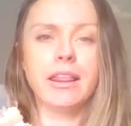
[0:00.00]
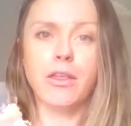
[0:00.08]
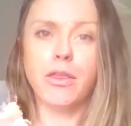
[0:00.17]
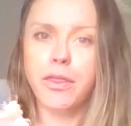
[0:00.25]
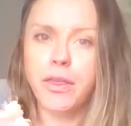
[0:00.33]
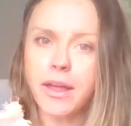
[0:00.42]

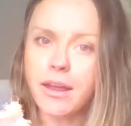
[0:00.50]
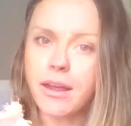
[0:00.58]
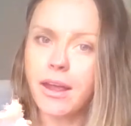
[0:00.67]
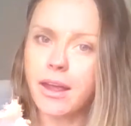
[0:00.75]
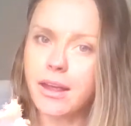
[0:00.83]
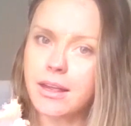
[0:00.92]
The
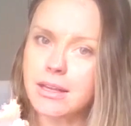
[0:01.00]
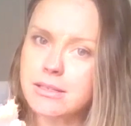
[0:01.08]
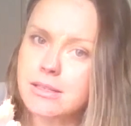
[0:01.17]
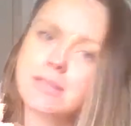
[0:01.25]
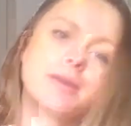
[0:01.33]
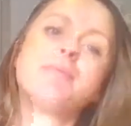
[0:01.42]
thing
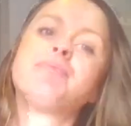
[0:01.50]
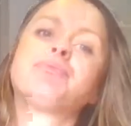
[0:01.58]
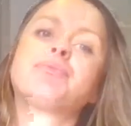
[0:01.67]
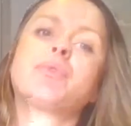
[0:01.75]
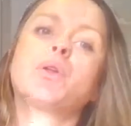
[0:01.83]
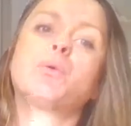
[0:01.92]
is
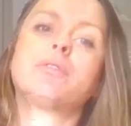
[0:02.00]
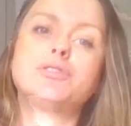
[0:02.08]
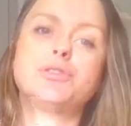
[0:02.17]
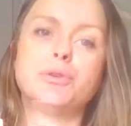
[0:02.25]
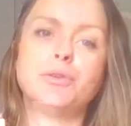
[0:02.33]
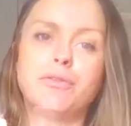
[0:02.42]
with
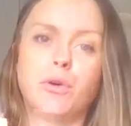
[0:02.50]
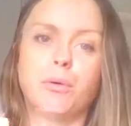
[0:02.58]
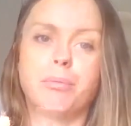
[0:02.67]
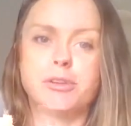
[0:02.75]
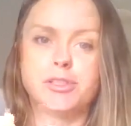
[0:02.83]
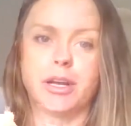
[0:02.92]

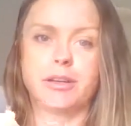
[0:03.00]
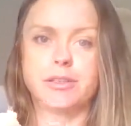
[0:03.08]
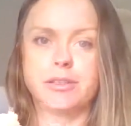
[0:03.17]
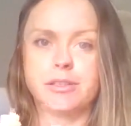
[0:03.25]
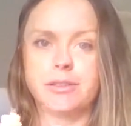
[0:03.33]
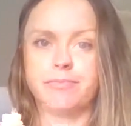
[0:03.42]
2-4
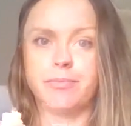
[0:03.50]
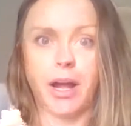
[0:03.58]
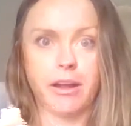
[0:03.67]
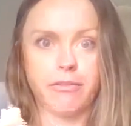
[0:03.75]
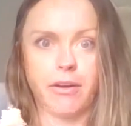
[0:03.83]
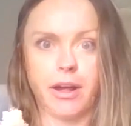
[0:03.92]
projectors,
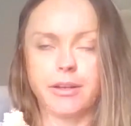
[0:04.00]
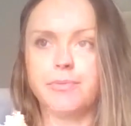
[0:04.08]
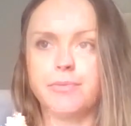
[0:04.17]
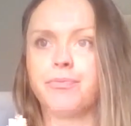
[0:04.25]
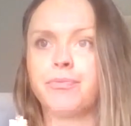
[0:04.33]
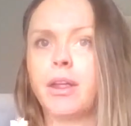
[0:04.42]
I find
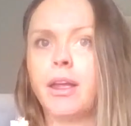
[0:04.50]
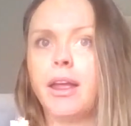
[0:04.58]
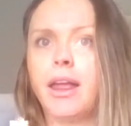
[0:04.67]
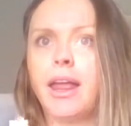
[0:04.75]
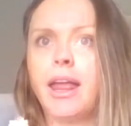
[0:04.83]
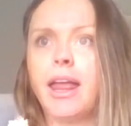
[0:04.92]

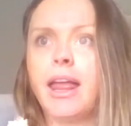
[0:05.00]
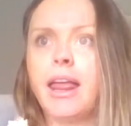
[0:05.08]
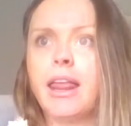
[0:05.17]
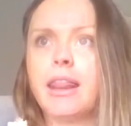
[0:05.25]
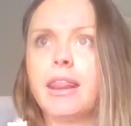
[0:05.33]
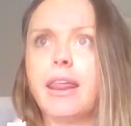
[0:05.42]

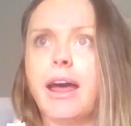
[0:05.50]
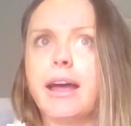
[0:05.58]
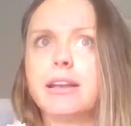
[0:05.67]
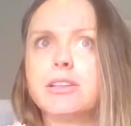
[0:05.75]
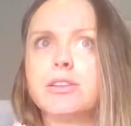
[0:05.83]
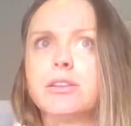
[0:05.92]

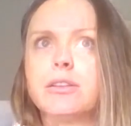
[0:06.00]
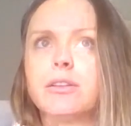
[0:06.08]
that